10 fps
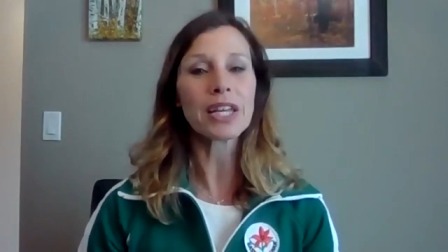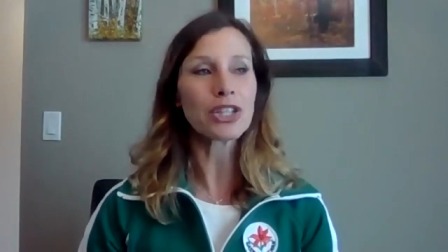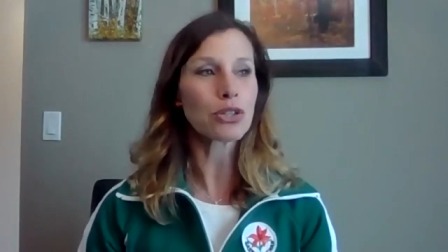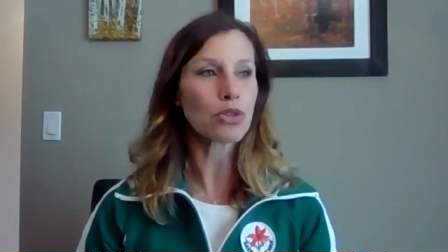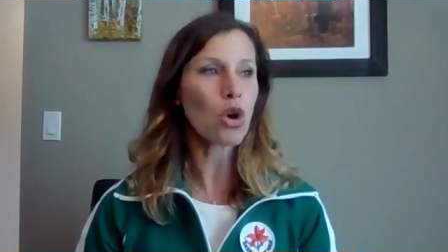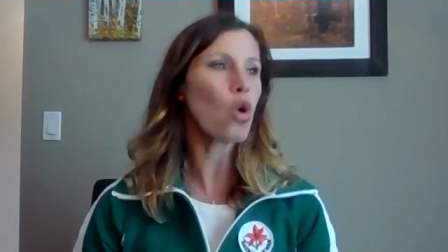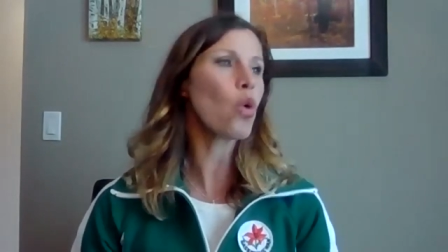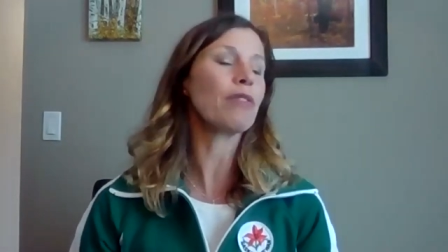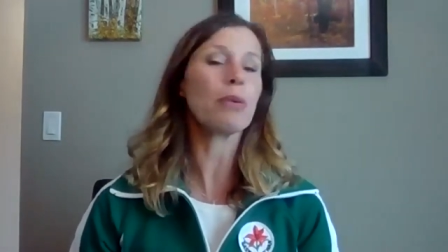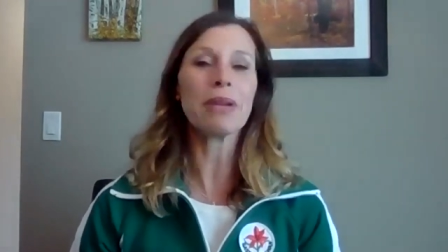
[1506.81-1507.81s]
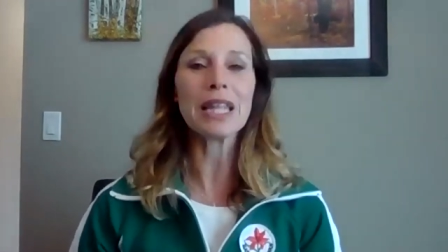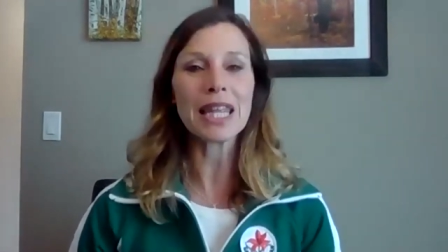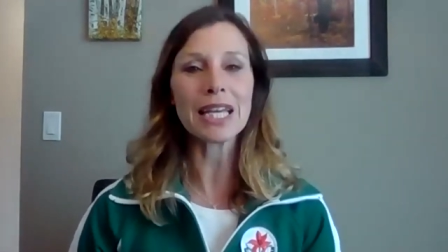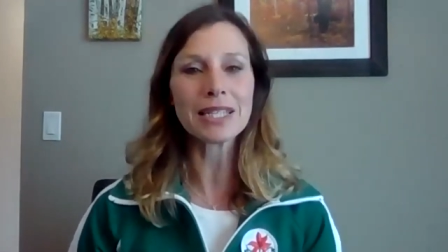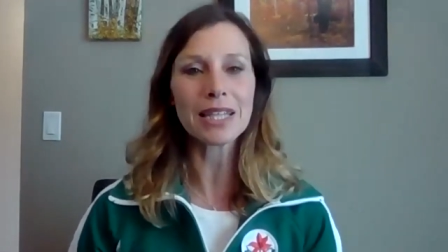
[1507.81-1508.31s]
and she goes, "Oh, everybody
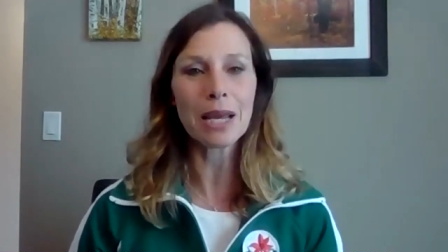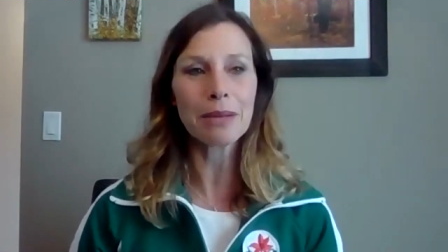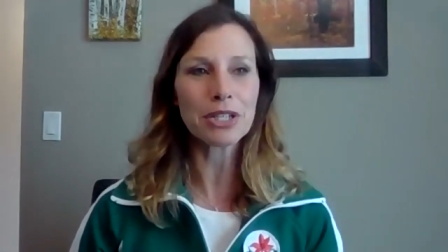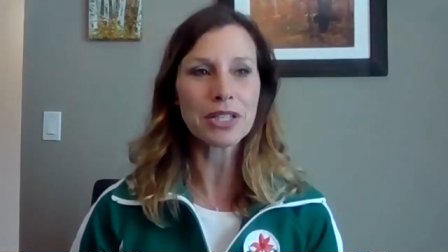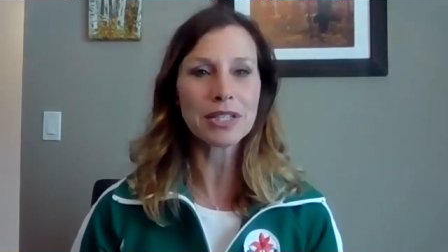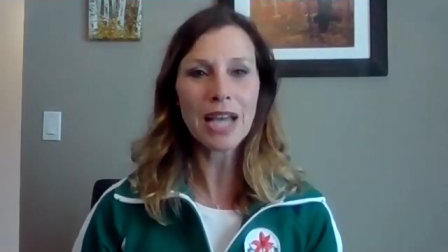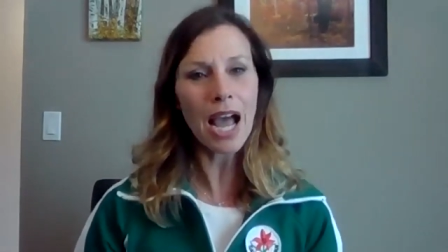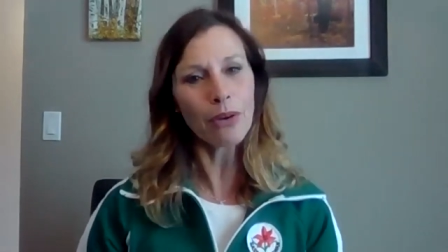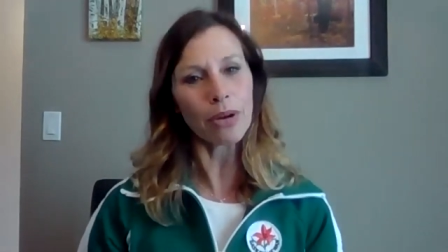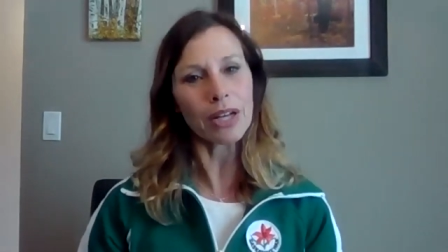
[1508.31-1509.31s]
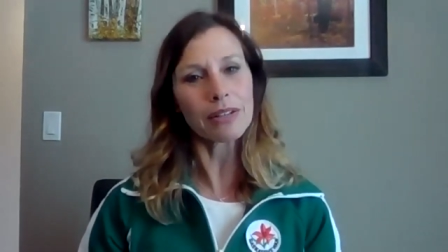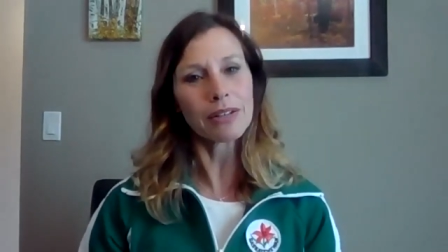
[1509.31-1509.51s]
thinks that I'm just a tyrant."